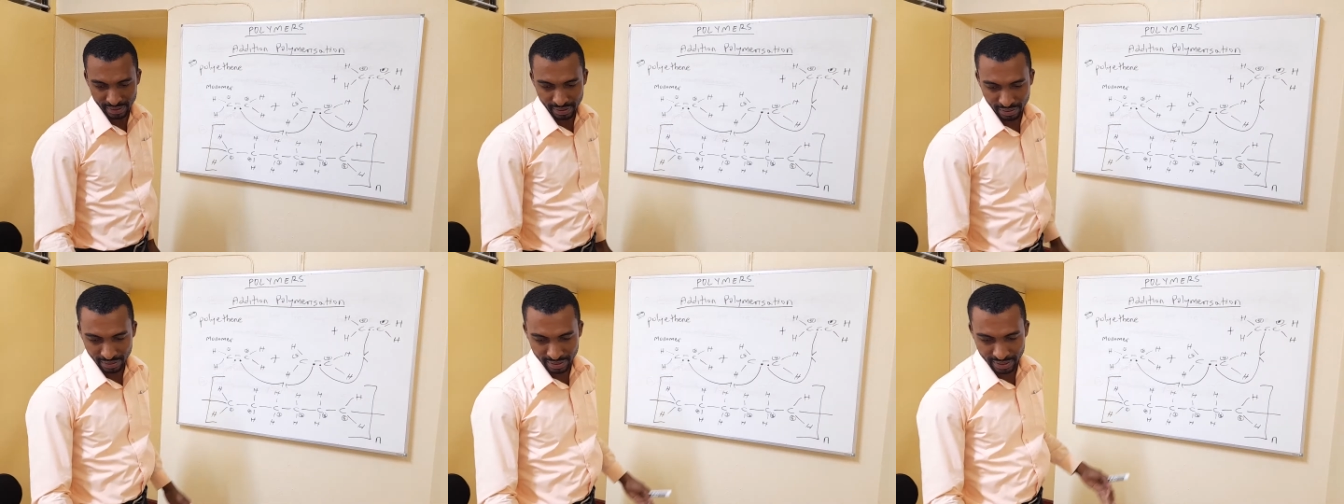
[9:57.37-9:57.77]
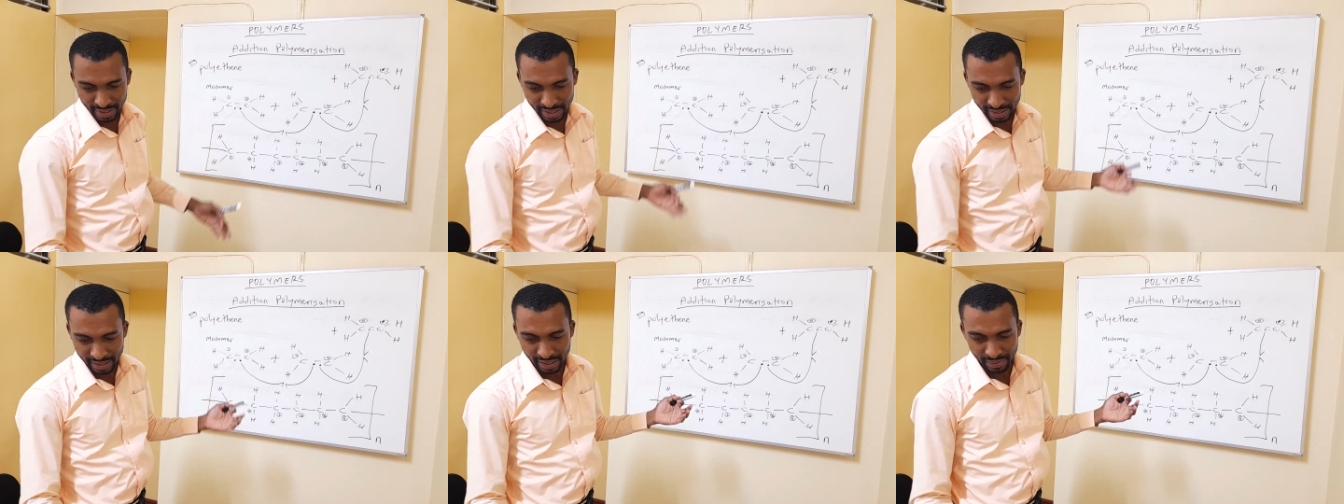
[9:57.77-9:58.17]
So
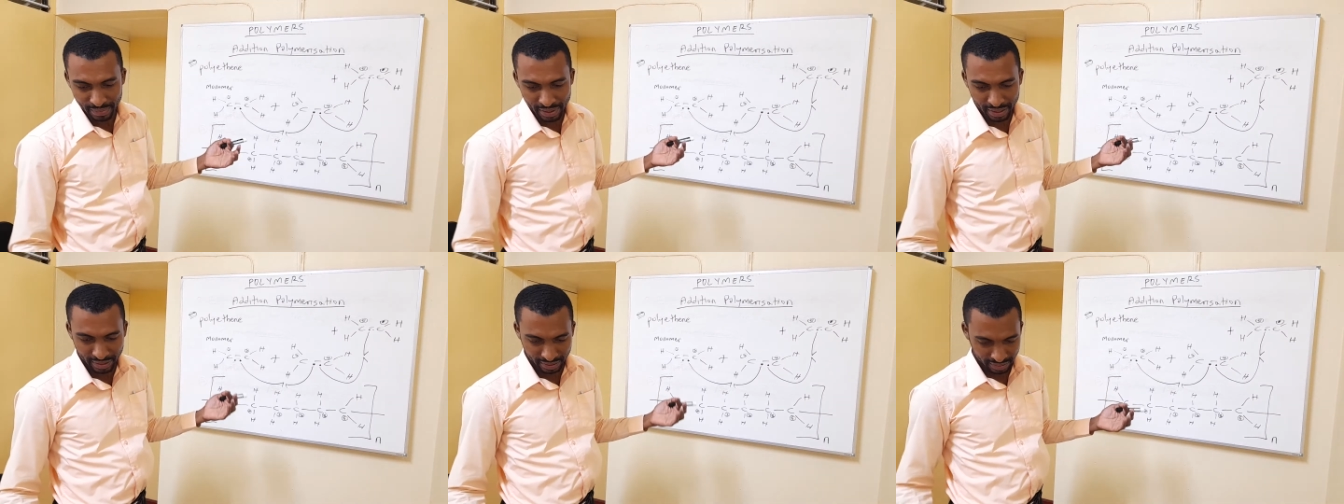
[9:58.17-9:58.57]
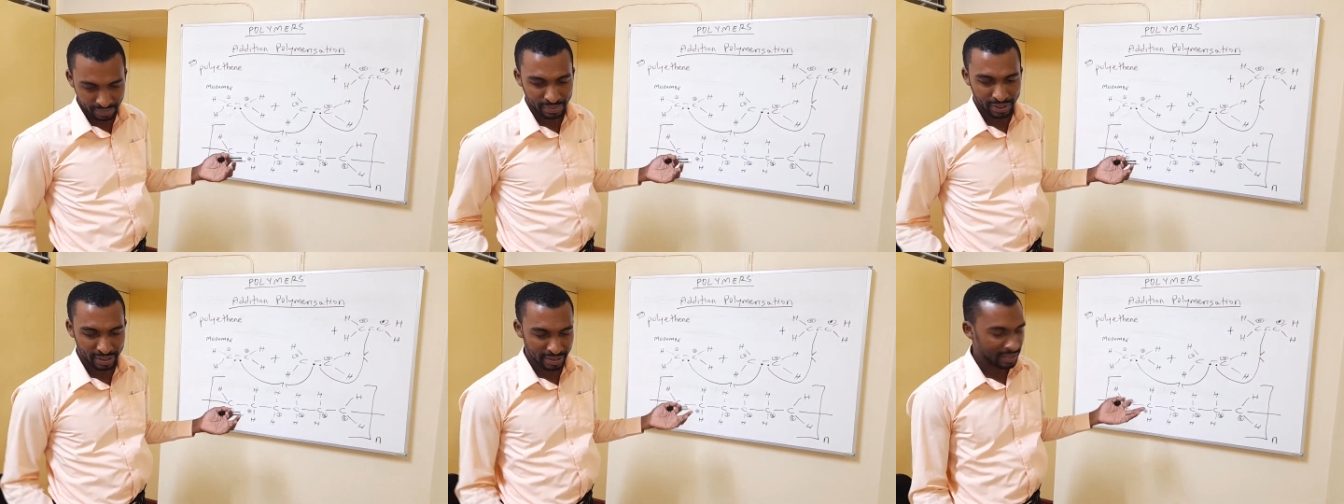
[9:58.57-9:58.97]
scandal bag,
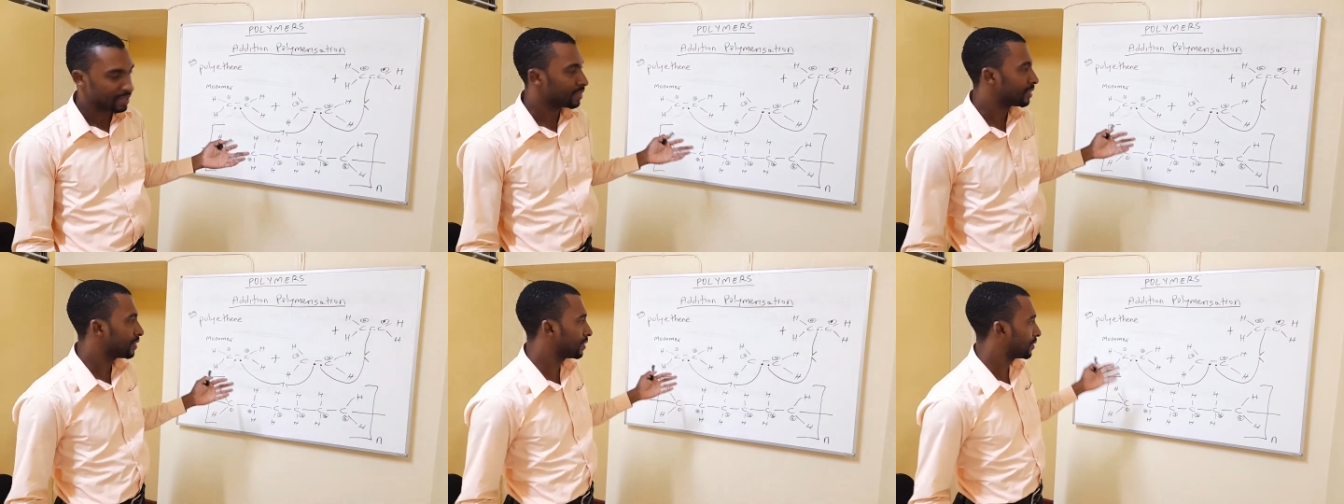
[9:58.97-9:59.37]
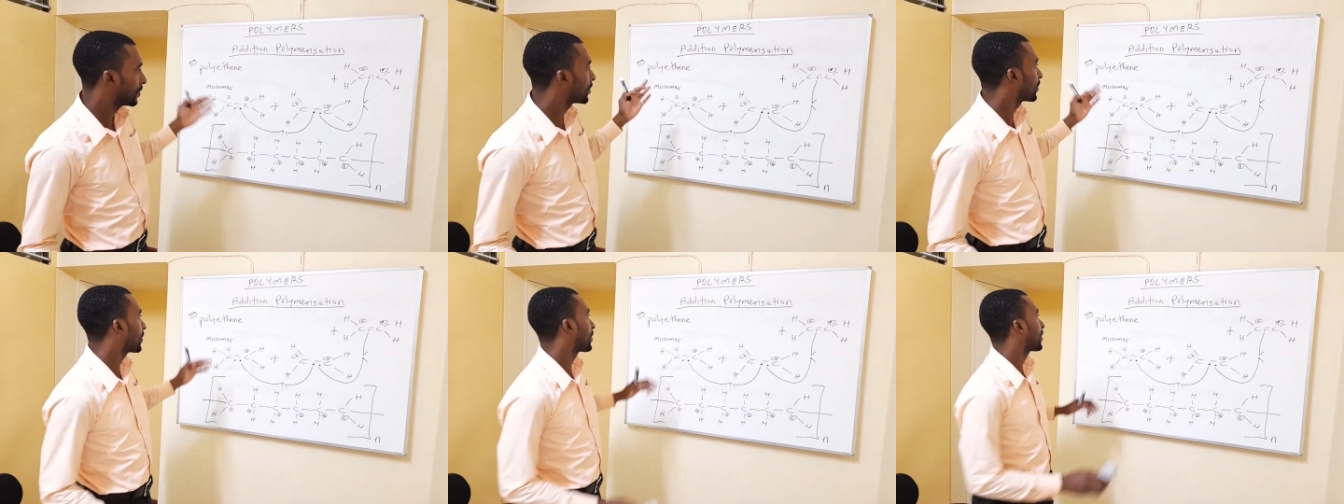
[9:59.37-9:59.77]
polyethylene.
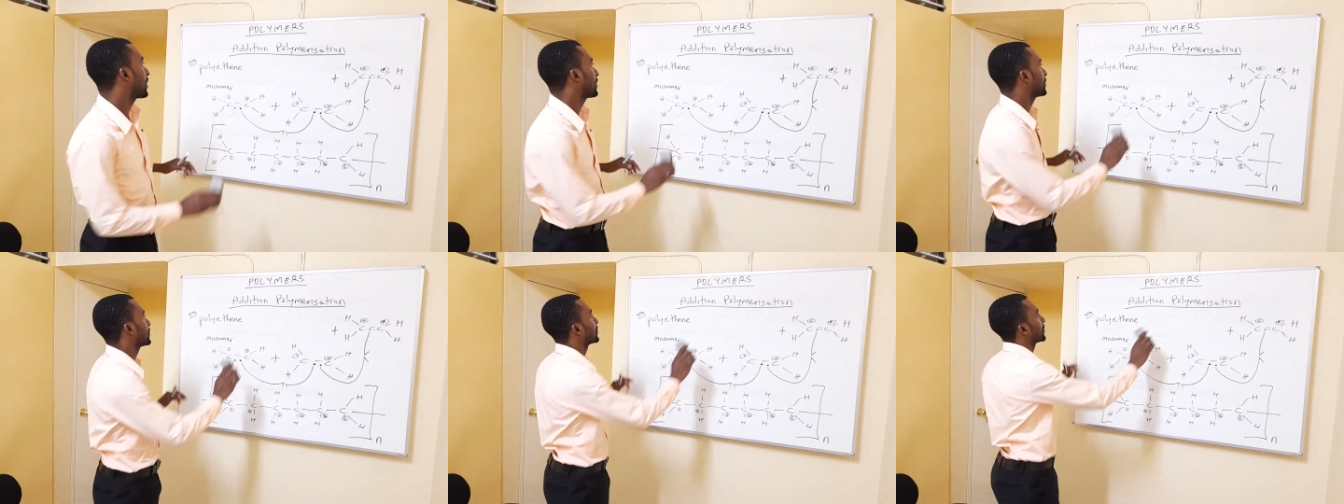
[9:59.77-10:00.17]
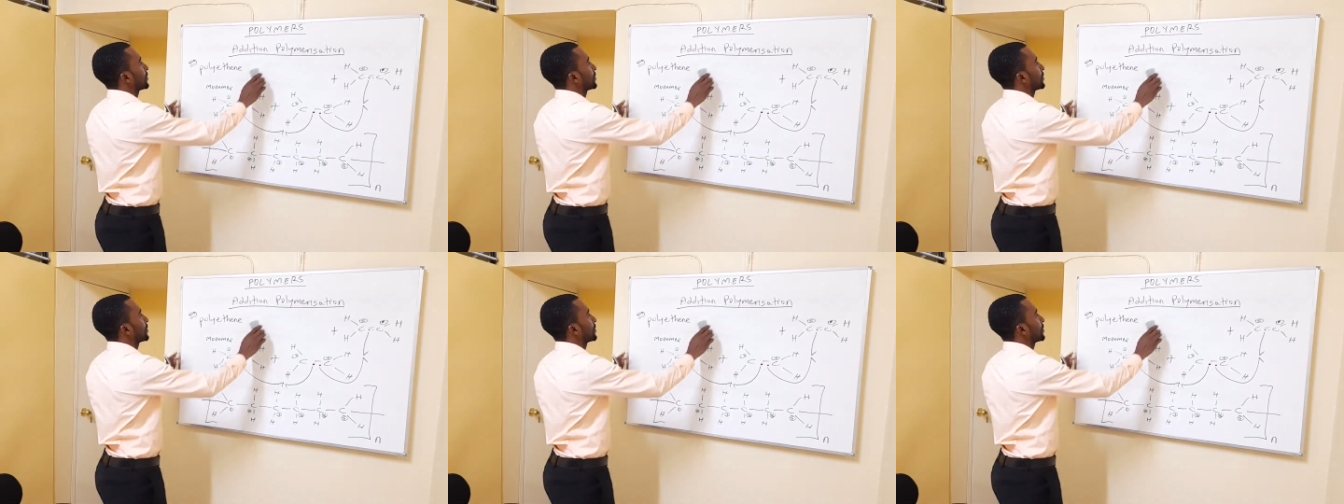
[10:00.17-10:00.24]
Alright?